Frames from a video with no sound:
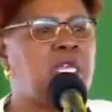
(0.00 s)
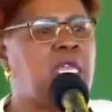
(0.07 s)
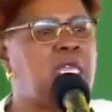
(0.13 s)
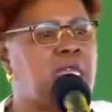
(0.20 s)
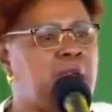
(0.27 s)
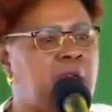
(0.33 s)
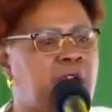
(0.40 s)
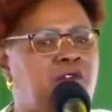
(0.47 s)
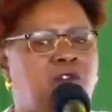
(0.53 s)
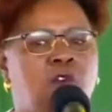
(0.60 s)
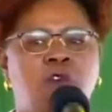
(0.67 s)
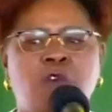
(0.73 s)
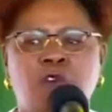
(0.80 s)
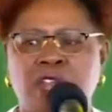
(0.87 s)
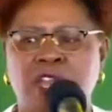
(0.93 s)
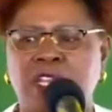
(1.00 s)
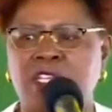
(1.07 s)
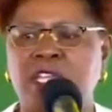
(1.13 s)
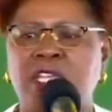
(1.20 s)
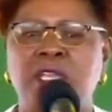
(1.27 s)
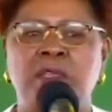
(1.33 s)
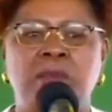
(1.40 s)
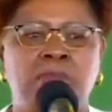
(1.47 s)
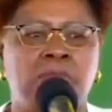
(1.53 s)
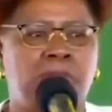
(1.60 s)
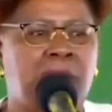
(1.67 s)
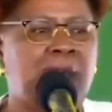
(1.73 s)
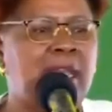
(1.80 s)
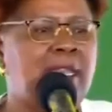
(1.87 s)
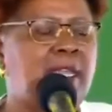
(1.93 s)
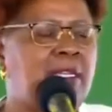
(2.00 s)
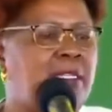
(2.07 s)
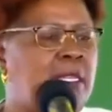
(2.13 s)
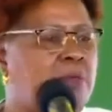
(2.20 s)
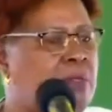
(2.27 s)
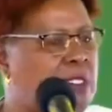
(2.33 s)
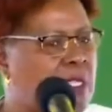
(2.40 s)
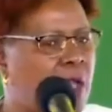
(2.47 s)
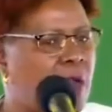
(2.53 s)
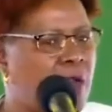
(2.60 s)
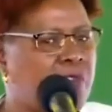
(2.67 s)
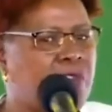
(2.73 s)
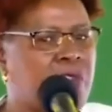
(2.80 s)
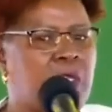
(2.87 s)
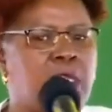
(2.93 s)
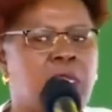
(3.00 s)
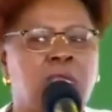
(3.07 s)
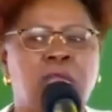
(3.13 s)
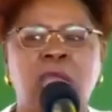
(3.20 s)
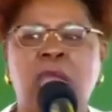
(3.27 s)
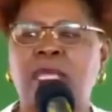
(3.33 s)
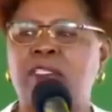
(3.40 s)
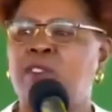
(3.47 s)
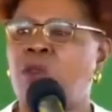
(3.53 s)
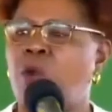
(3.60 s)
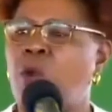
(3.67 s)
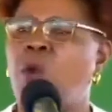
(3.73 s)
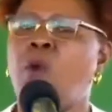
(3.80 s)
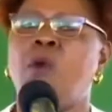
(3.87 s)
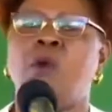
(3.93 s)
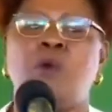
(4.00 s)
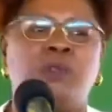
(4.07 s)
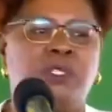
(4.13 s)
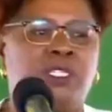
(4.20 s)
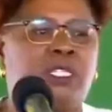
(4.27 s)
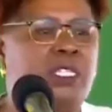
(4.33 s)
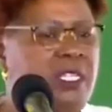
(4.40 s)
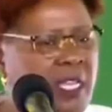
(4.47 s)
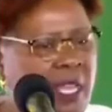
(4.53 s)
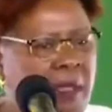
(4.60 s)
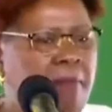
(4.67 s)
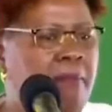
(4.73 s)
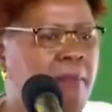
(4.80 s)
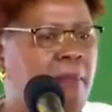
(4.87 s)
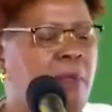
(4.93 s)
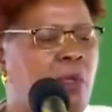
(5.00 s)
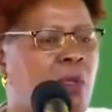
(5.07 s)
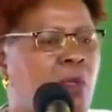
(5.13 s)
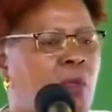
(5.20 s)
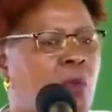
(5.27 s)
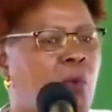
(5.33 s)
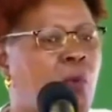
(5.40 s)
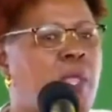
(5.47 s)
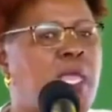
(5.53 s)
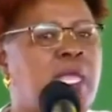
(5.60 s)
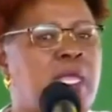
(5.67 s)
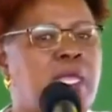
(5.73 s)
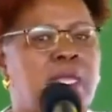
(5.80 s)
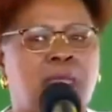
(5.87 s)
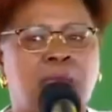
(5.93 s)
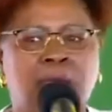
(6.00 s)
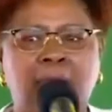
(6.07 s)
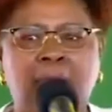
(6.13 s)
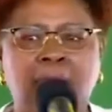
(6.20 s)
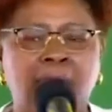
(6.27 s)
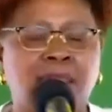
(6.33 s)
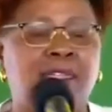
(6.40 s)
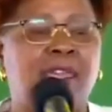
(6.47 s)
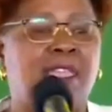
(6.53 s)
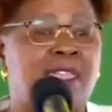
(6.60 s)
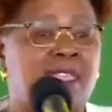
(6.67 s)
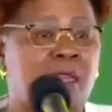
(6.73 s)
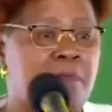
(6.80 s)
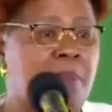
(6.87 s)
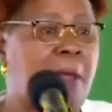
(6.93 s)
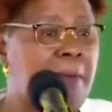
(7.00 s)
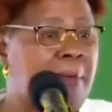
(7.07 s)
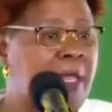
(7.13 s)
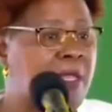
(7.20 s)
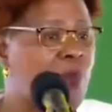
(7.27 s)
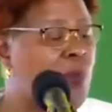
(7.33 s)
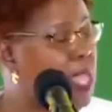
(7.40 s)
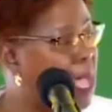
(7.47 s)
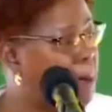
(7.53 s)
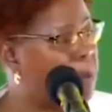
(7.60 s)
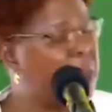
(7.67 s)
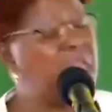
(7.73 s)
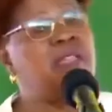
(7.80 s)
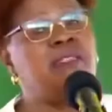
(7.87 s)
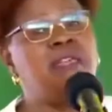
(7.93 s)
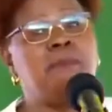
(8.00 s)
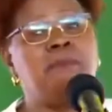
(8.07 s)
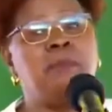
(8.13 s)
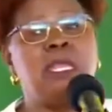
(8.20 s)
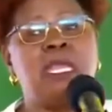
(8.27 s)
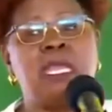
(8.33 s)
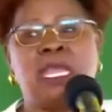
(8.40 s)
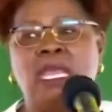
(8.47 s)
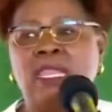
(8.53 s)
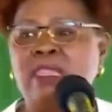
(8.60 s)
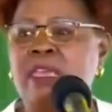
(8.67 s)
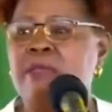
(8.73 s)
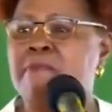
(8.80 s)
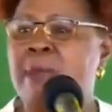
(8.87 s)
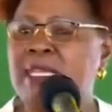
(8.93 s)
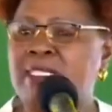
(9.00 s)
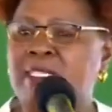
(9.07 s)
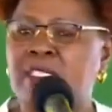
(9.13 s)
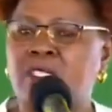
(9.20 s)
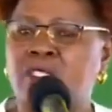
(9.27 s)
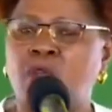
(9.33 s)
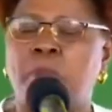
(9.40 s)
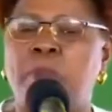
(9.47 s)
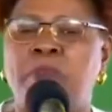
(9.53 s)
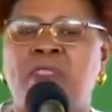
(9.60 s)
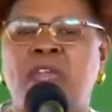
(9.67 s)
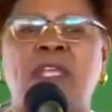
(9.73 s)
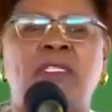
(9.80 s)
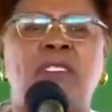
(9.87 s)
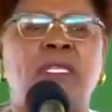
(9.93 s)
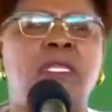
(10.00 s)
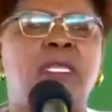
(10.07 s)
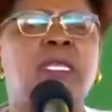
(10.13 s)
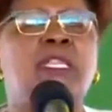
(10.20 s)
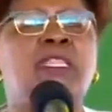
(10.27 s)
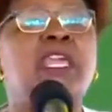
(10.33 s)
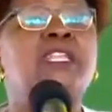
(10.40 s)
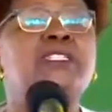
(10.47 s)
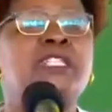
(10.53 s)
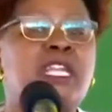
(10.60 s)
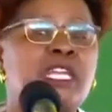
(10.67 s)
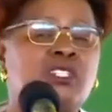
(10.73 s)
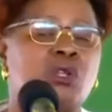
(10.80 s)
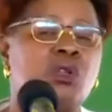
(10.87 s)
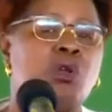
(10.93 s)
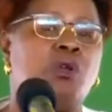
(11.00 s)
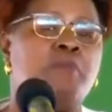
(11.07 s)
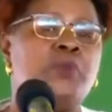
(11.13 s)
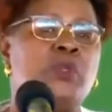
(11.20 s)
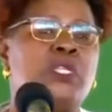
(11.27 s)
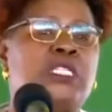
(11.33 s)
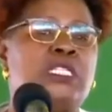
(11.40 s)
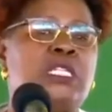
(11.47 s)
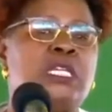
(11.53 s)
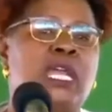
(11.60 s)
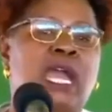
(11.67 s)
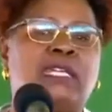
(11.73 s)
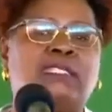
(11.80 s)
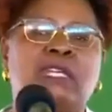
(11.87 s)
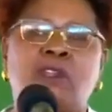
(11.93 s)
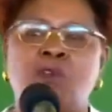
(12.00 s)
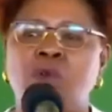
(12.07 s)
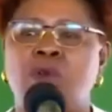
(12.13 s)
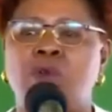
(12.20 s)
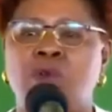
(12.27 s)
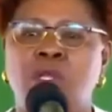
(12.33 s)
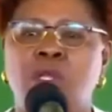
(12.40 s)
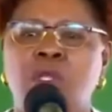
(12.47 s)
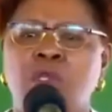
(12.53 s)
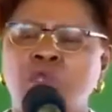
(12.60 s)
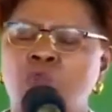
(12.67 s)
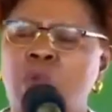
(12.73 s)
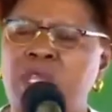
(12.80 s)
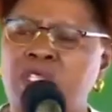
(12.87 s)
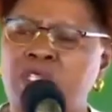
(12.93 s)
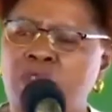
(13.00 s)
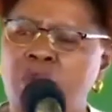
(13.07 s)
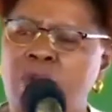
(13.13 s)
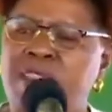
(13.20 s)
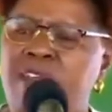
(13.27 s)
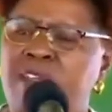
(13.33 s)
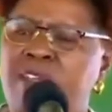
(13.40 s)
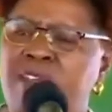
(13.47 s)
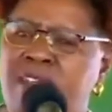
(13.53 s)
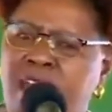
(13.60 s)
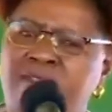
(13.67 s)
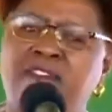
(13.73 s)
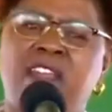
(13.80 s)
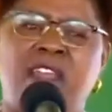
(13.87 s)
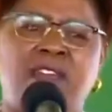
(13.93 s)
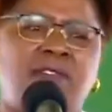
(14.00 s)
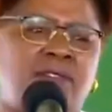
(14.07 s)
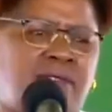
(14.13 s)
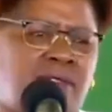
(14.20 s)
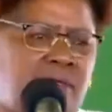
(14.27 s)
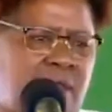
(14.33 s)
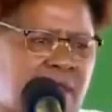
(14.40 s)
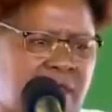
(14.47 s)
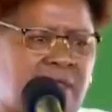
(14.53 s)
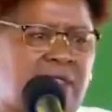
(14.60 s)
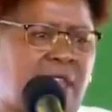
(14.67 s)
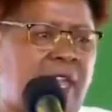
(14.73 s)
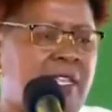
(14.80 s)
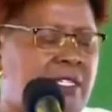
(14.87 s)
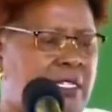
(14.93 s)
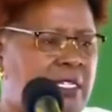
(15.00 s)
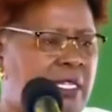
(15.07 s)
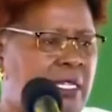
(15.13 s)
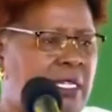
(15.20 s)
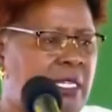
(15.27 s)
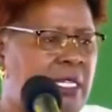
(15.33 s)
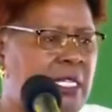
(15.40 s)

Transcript: they have already branded themselves as ODM. We are the Kenyan public, we are paying them, and they must stop that. The international community has a role to ensure that governance in this country